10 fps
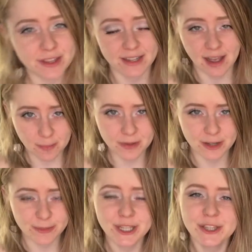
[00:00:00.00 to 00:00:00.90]
the
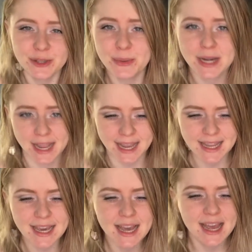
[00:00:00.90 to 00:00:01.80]
upcoming Q&A,